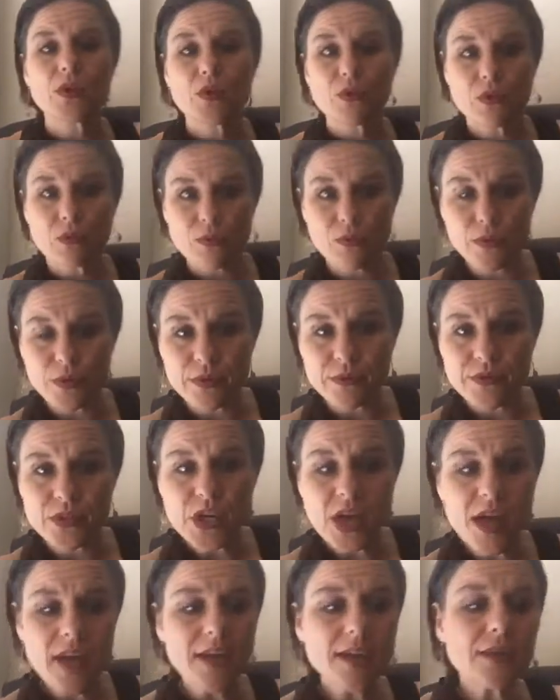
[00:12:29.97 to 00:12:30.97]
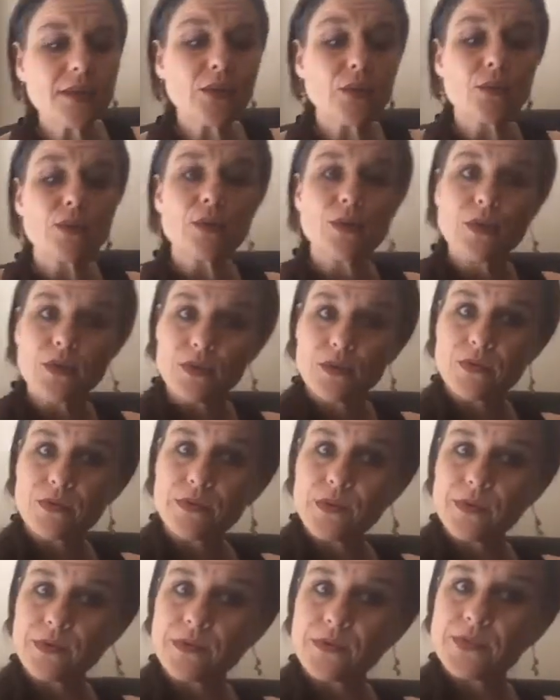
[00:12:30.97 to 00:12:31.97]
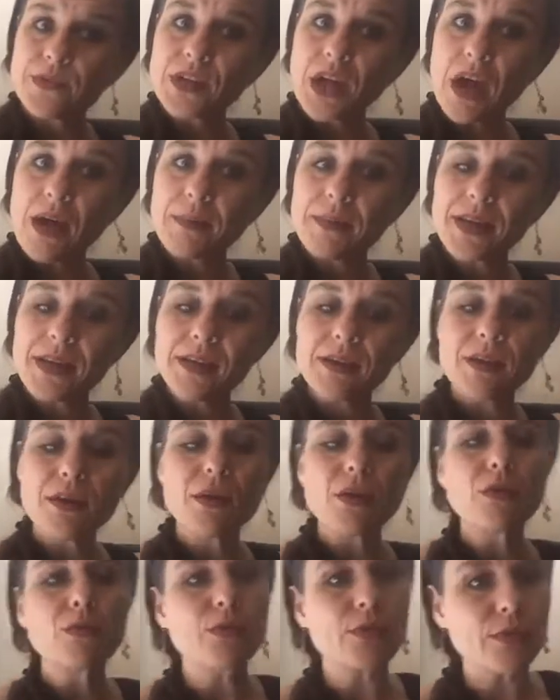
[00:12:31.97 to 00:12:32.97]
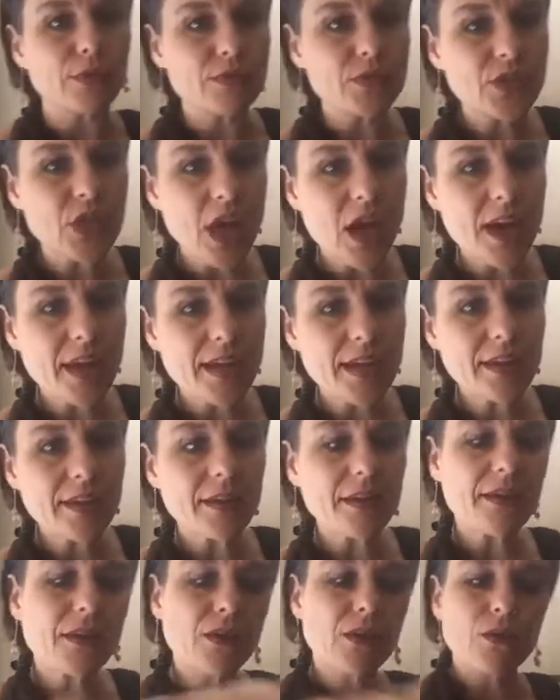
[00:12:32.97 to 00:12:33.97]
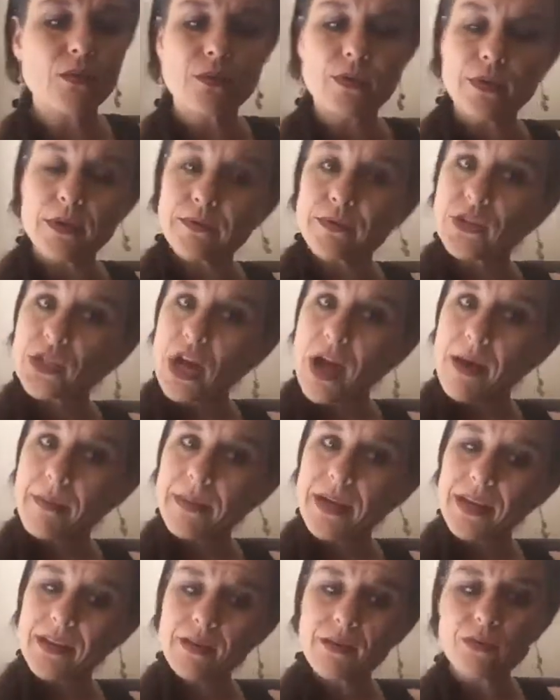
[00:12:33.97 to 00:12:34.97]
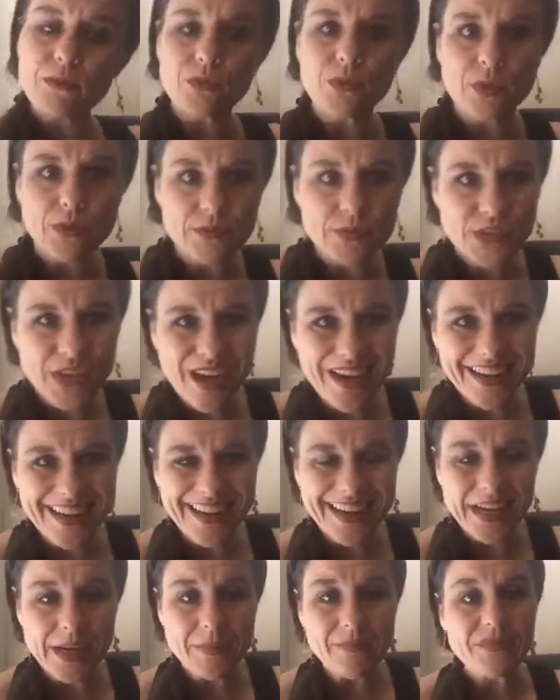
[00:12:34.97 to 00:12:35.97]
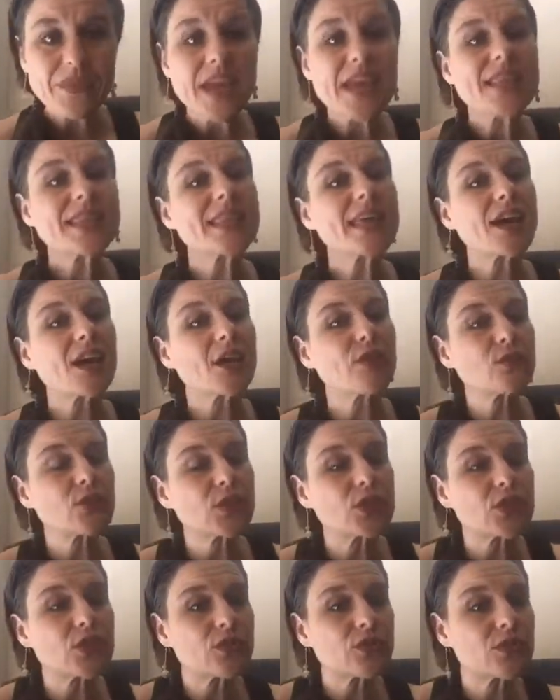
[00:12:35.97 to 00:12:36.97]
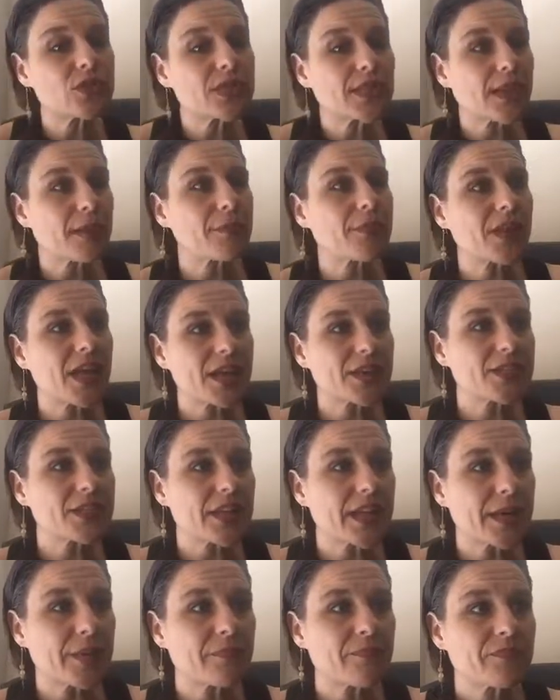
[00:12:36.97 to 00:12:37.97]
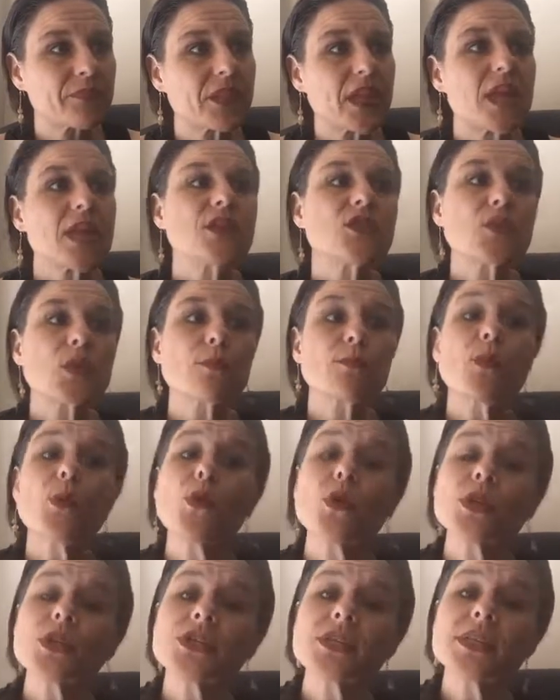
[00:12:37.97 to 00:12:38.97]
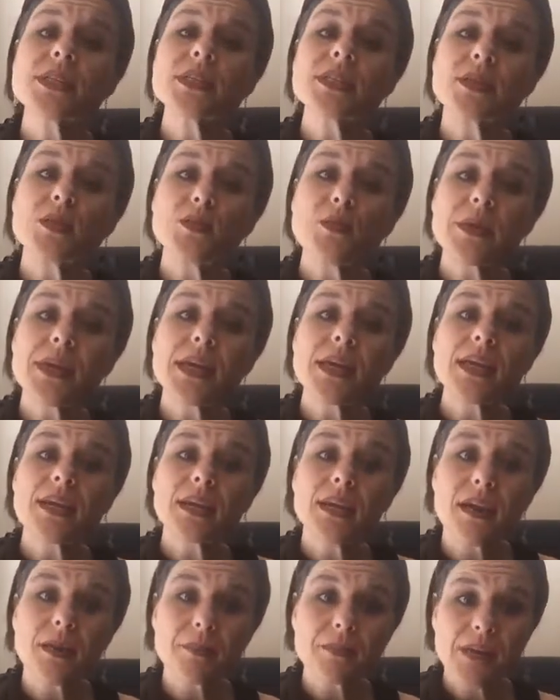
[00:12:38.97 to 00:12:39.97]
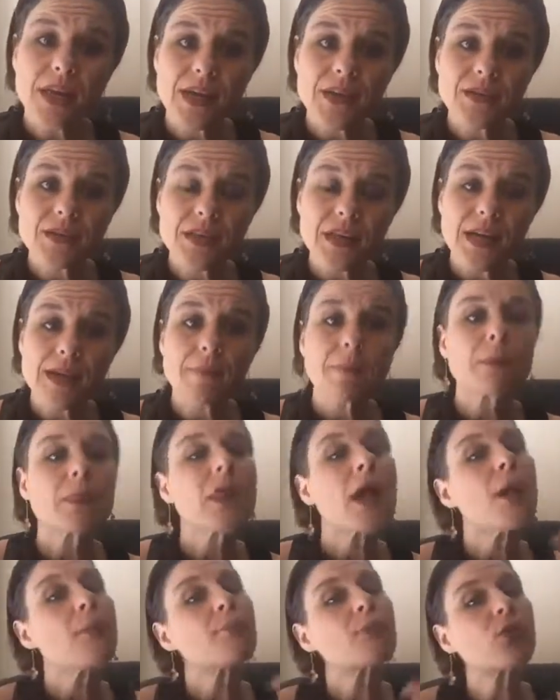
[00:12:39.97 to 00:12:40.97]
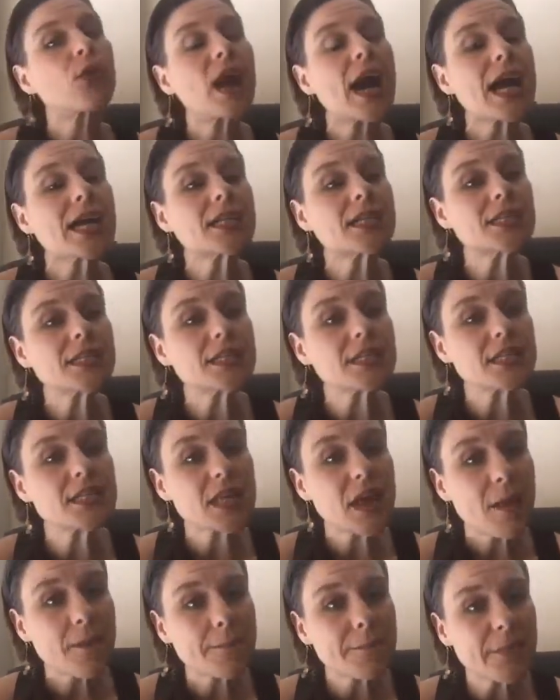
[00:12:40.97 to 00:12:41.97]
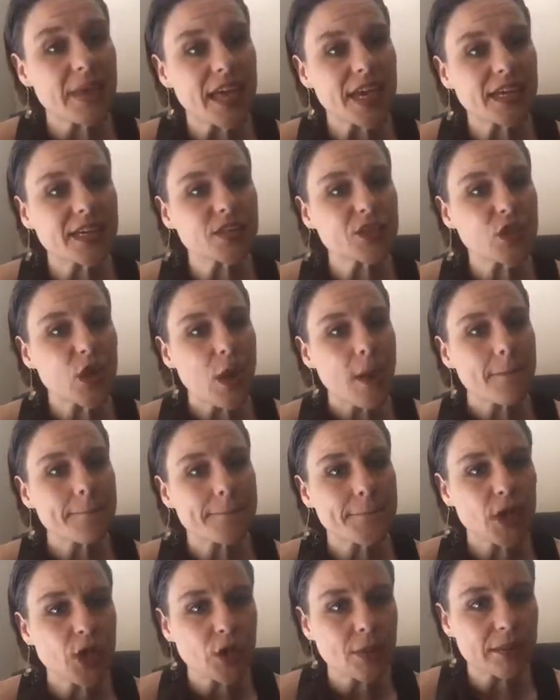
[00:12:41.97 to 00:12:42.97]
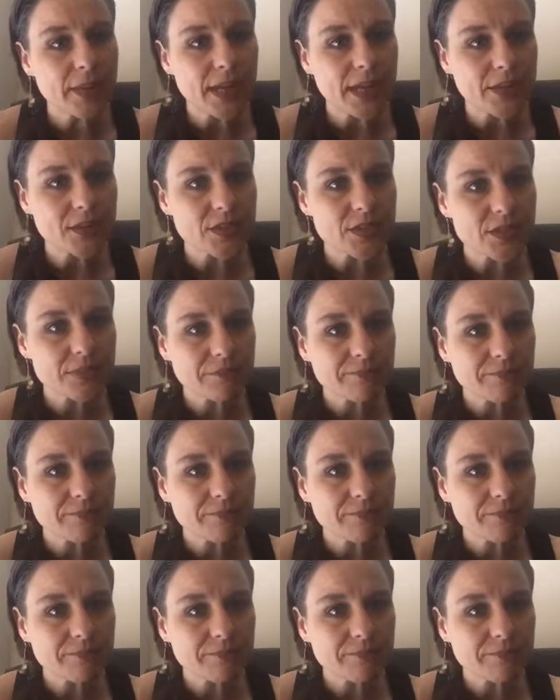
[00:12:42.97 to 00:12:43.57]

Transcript: Root of tonic, root of dominant, root of tonic, root of dominant, root of tonic. There I've reduced complexity. So portion, speed, and complexity. Practice makes permanent.